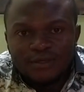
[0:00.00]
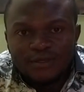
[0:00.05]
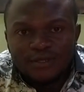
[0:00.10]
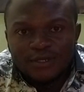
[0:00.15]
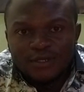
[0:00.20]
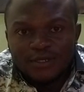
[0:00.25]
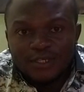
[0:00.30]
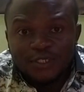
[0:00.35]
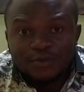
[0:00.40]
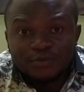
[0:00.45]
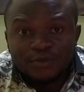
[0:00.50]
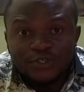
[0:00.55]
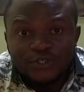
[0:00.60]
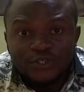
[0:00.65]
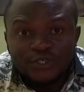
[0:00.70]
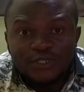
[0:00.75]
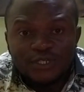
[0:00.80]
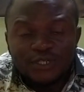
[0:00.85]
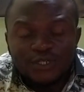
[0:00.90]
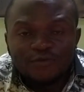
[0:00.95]
the
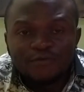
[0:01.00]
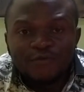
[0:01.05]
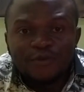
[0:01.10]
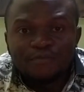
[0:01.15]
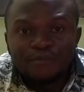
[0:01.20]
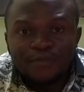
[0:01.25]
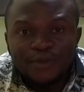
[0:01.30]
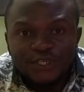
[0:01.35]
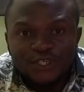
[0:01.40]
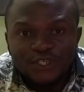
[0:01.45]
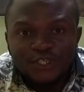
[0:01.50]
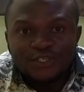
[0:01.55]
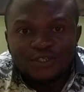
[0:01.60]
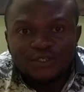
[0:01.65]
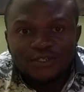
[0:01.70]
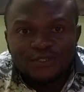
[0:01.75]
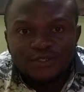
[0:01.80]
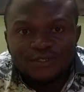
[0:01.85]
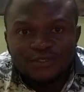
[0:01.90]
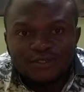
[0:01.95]
respiratory rate of a patient
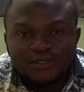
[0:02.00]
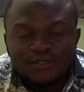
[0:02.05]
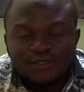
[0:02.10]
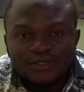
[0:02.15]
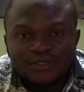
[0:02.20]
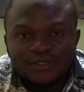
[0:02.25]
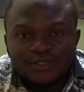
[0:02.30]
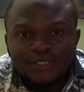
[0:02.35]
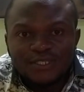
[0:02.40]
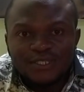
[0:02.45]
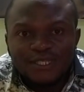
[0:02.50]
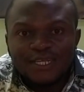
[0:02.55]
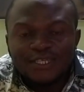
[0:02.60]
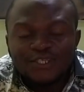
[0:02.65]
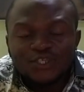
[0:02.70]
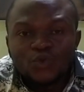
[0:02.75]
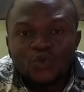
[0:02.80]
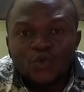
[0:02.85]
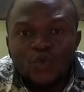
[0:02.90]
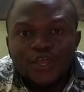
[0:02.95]

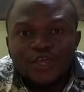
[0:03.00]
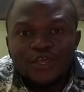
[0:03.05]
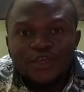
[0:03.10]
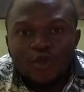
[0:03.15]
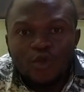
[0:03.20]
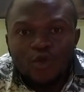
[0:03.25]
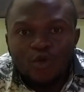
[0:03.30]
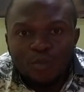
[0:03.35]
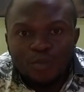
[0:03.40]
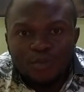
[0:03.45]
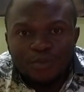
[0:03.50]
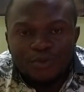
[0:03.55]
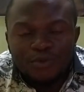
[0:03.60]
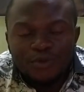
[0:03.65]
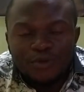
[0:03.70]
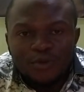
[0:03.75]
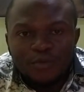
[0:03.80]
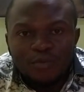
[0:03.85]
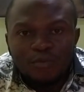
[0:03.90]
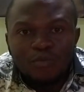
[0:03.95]
starts going up
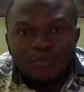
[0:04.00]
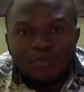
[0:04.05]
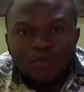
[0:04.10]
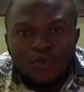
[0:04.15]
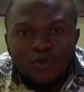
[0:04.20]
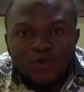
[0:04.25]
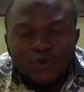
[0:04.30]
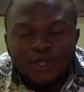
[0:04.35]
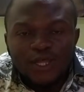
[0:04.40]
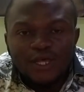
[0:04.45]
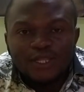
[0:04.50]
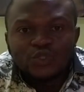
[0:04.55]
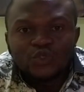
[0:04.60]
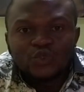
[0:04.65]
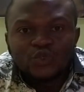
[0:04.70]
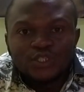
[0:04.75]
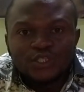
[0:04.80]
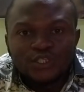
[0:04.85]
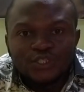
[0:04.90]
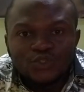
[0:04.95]
more than
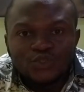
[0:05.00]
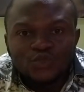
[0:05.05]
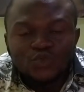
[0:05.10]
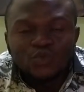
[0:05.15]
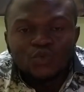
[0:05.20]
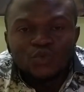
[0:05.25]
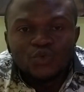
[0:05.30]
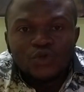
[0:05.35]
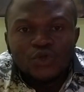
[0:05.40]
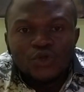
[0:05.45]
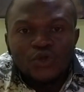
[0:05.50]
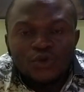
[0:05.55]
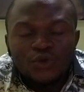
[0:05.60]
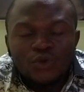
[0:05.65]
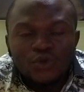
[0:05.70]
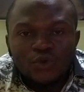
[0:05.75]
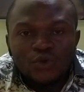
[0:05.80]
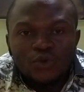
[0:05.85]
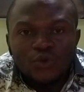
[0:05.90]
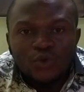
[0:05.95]
22
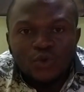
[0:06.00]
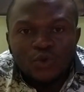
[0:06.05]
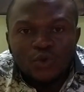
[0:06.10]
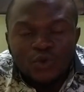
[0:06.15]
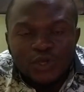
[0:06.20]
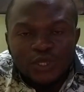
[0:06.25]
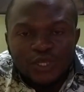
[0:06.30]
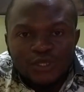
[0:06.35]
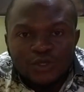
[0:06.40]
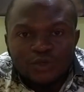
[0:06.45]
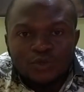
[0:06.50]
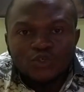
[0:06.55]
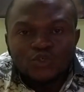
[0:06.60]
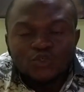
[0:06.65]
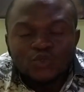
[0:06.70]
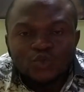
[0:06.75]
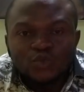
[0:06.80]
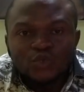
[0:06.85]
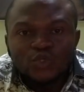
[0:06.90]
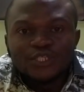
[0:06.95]
or
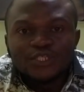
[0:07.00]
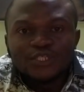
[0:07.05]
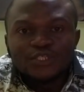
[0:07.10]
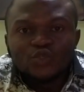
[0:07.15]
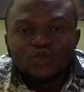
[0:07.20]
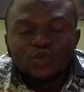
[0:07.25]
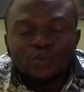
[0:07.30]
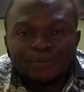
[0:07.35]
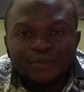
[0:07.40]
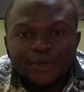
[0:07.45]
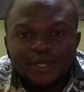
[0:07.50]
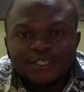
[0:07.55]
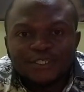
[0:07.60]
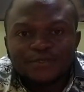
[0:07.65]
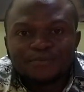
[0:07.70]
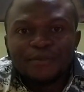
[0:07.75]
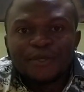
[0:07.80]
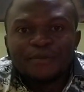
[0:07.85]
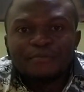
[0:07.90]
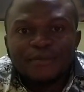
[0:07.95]
equals to 22
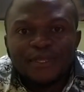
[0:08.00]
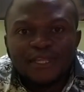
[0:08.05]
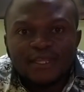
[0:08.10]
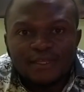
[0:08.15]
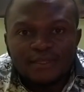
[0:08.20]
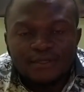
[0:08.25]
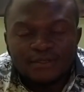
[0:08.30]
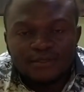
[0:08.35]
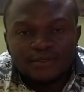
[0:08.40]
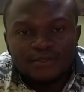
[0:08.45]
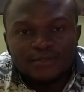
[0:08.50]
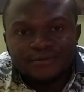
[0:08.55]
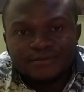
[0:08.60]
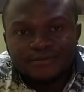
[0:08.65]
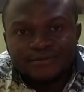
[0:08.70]
breaths per minute,